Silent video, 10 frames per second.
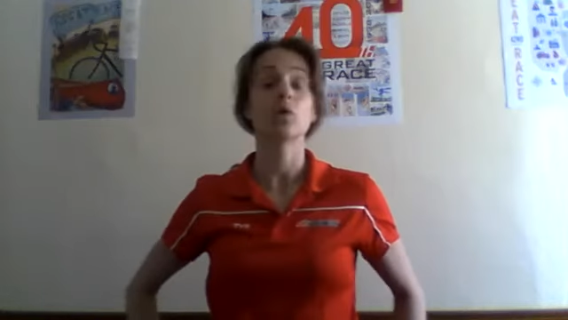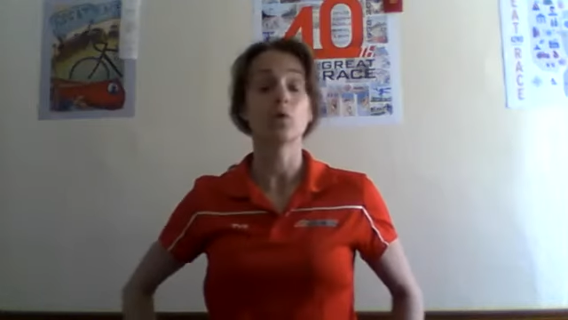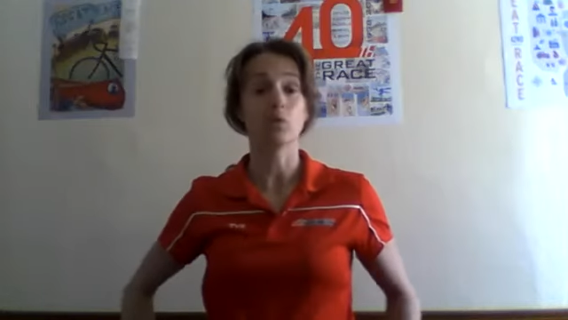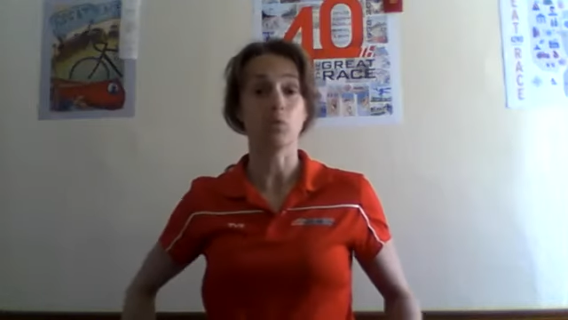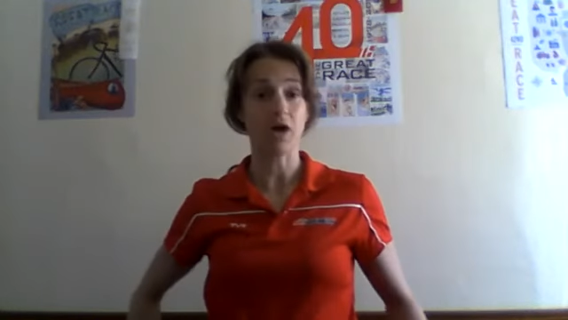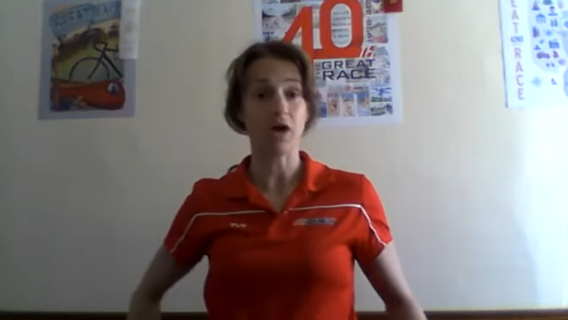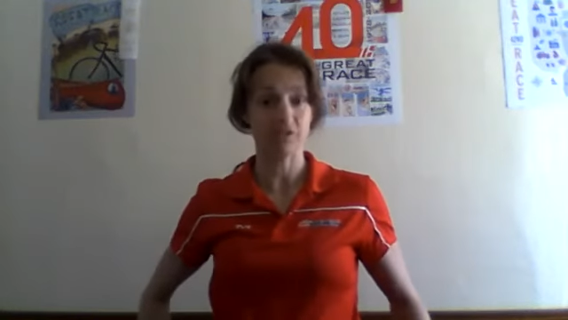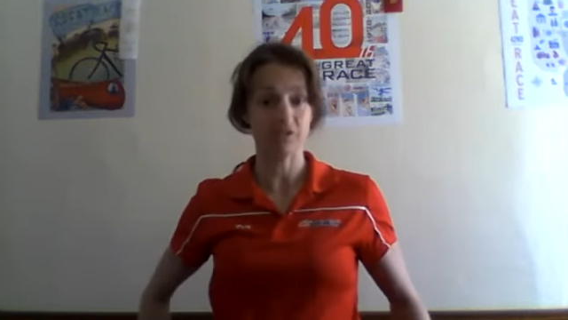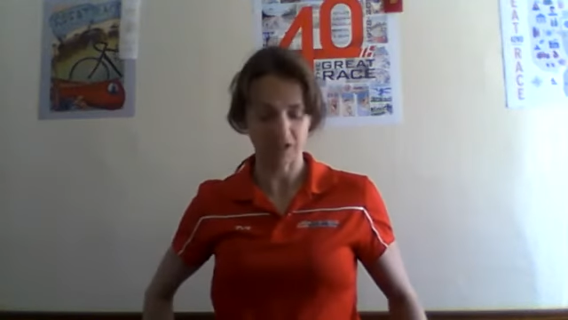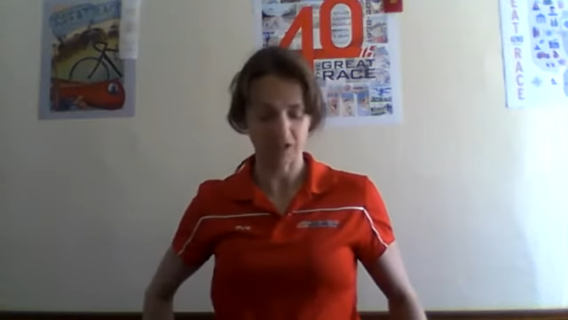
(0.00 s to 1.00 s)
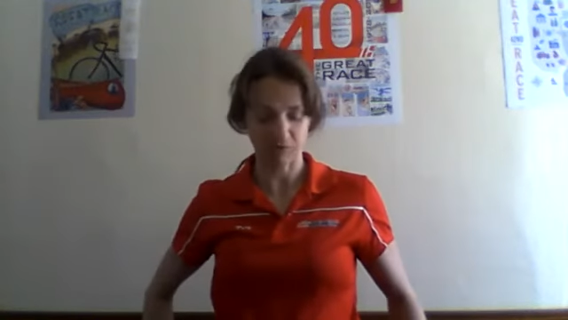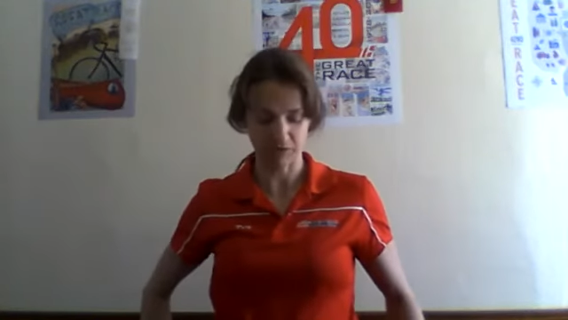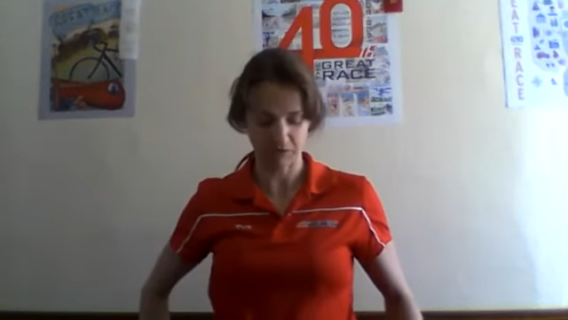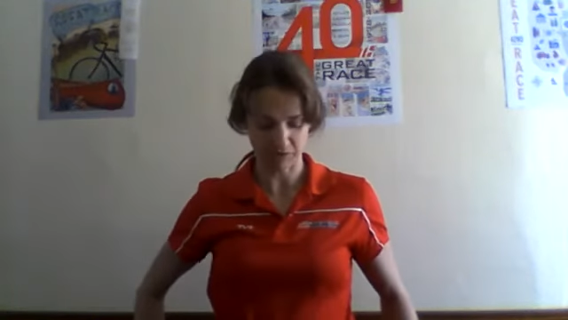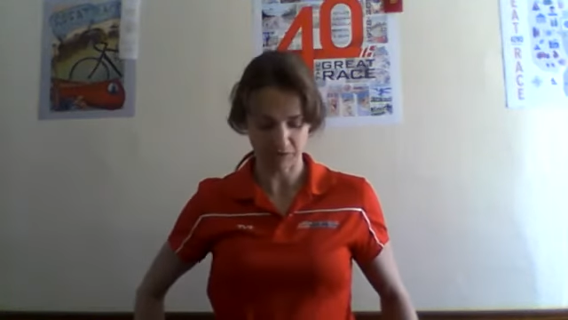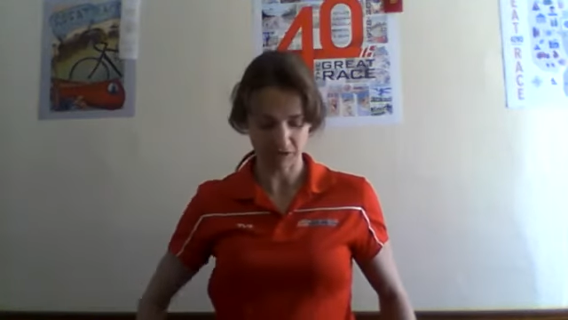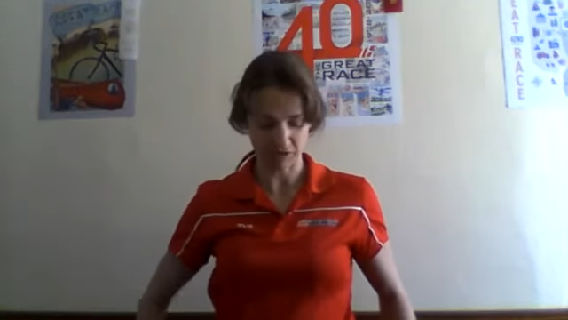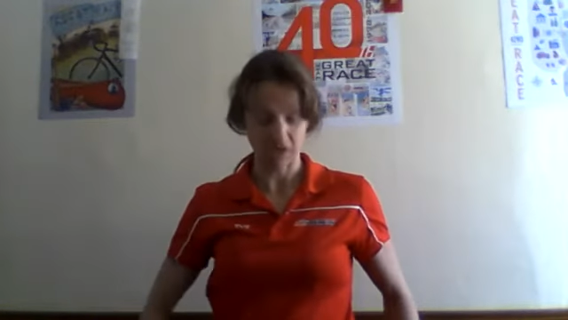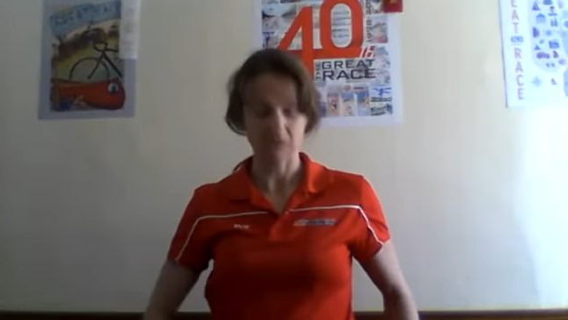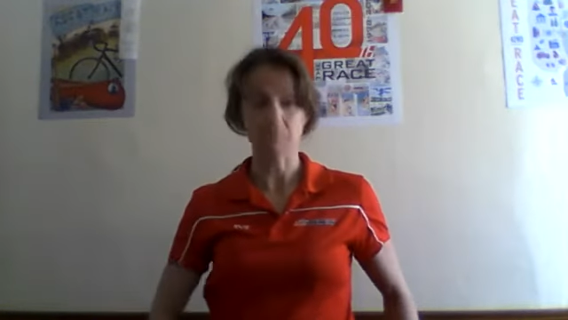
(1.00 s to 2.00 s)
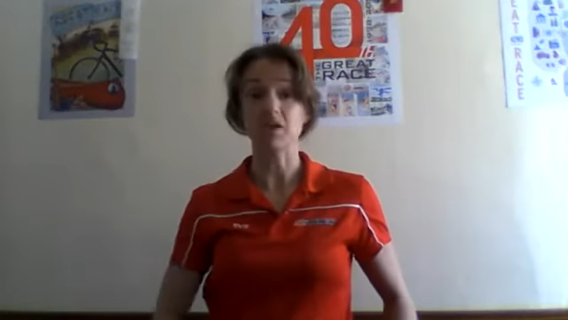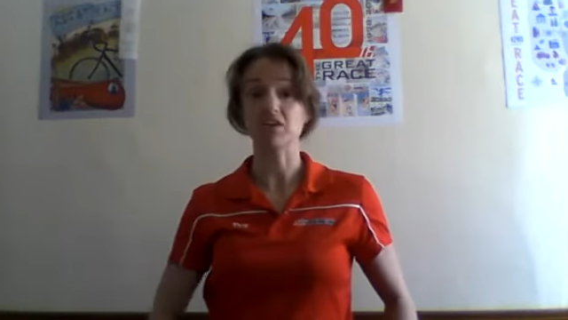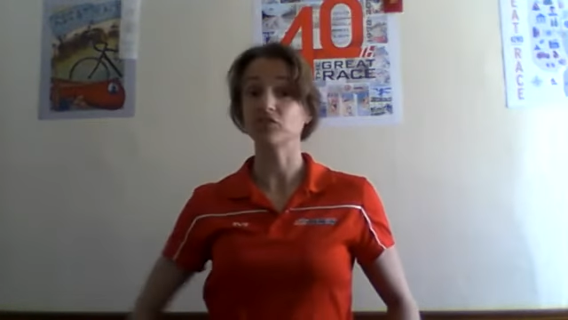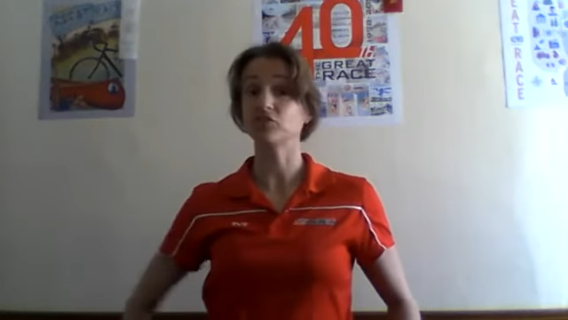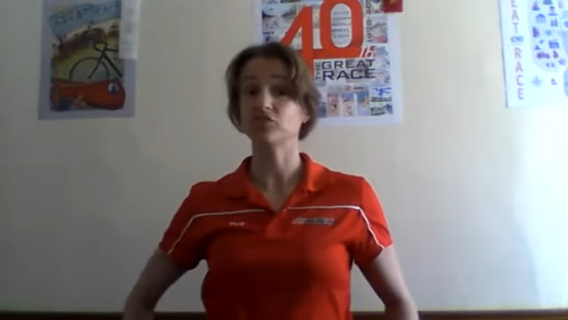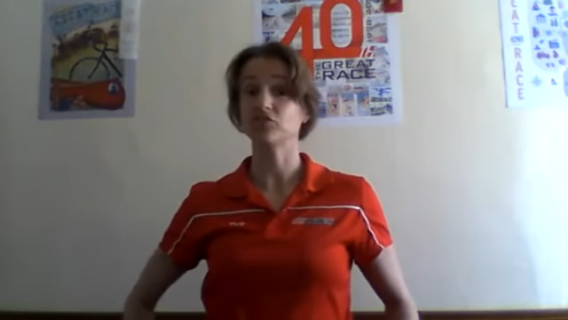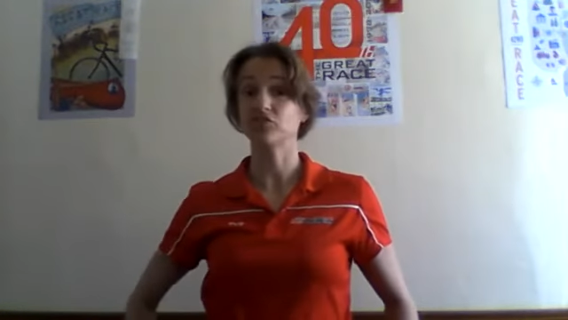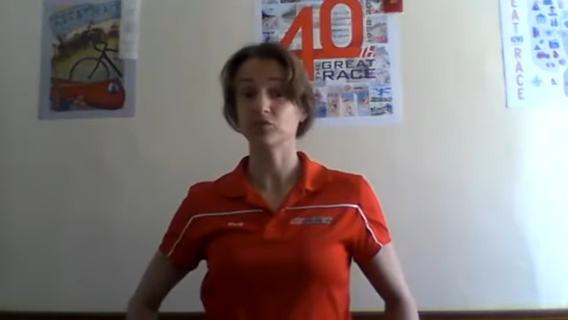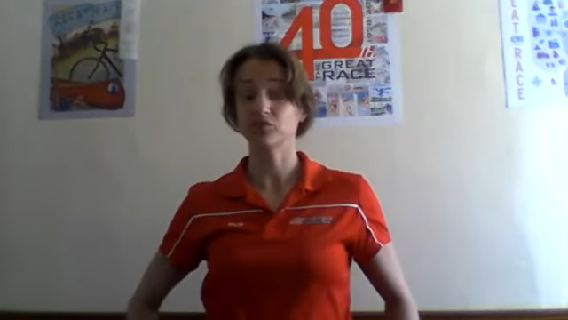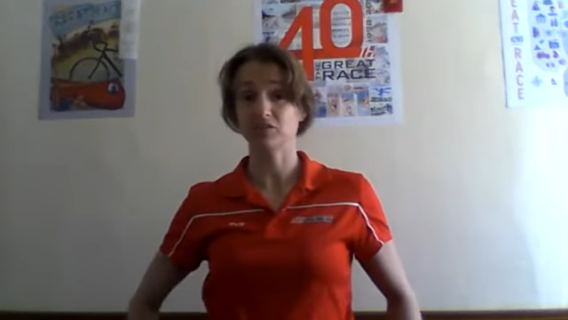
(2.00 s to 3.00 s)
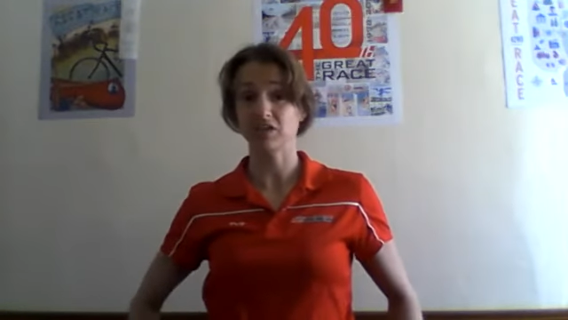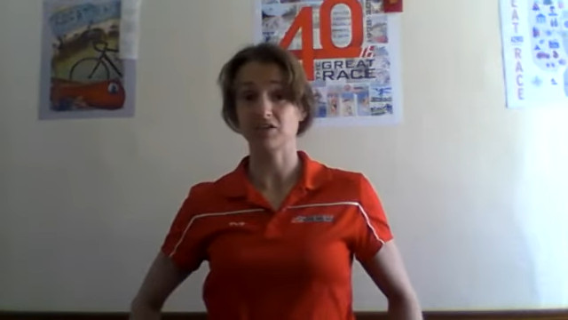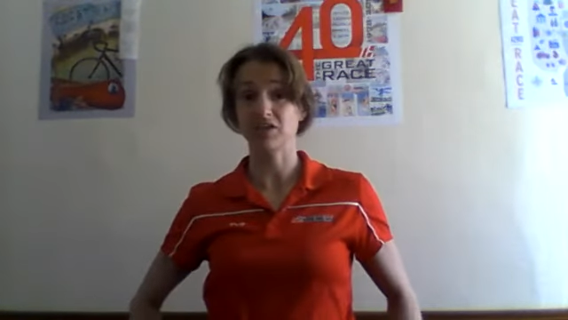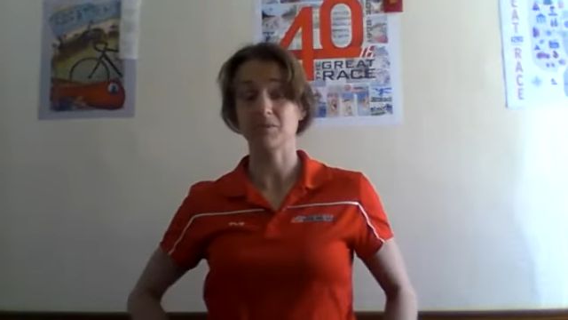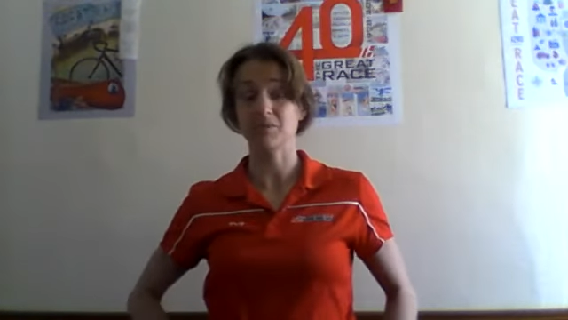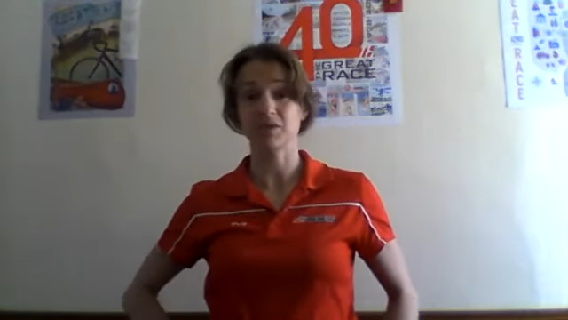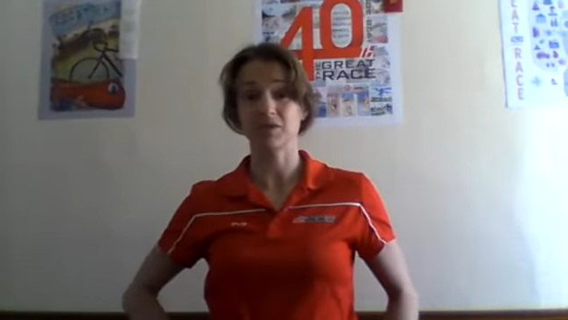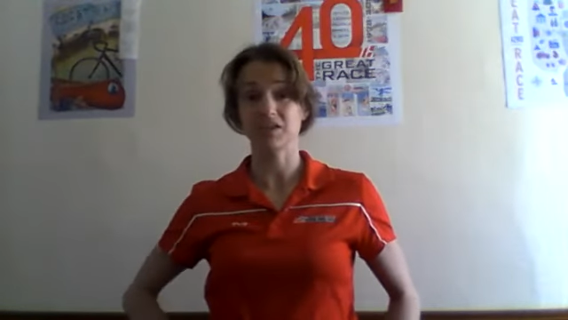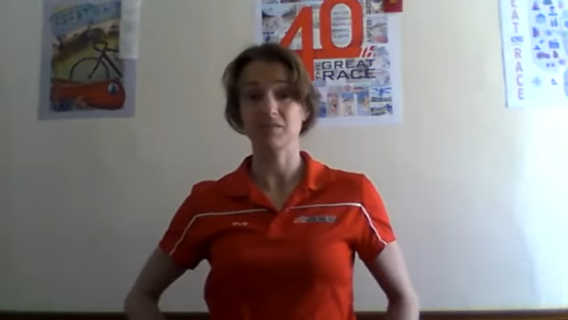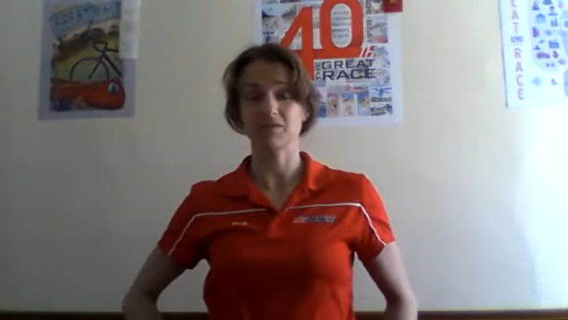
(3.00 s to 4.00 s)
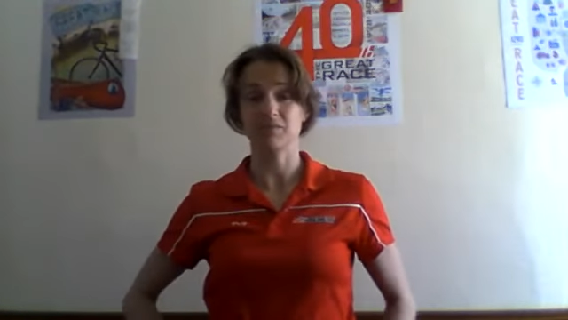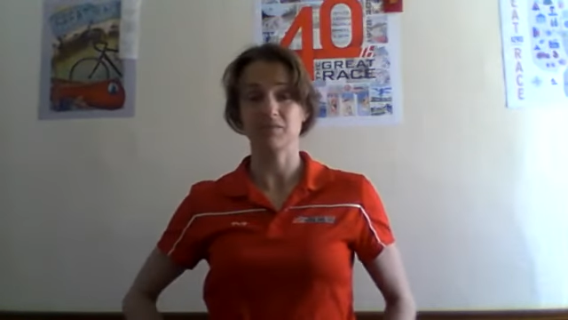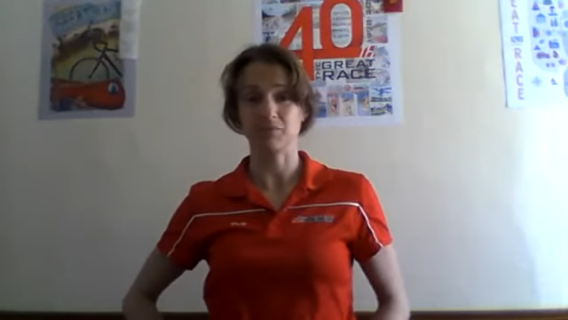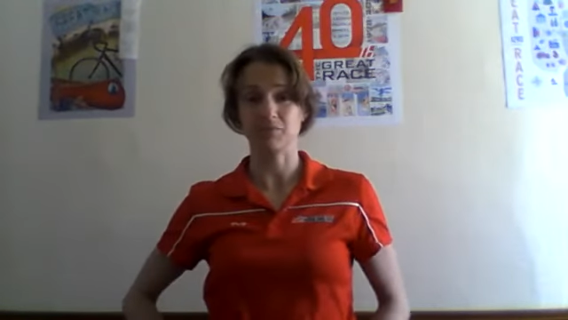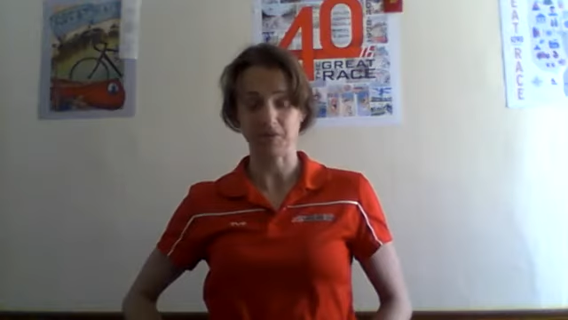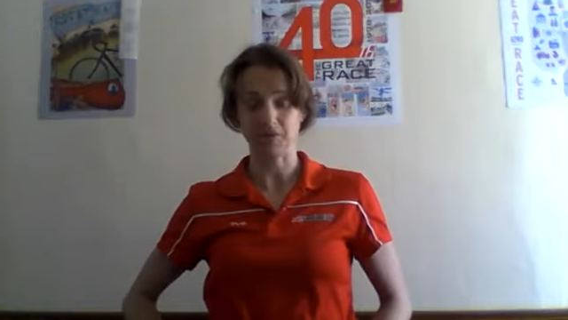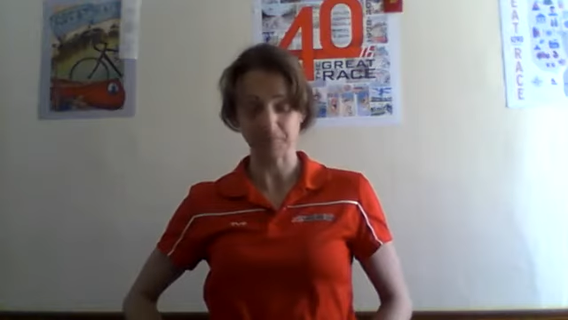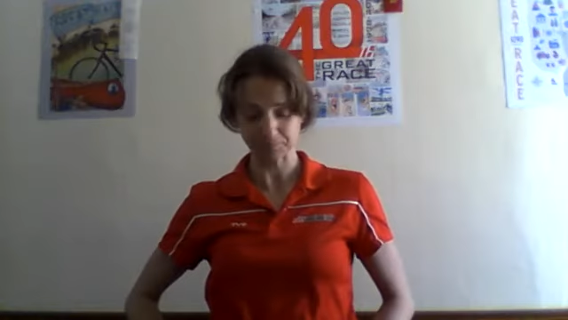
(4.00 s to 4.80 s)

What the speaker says: wider than hip width apart. My heels and toes are lined up. I want to keep them that way.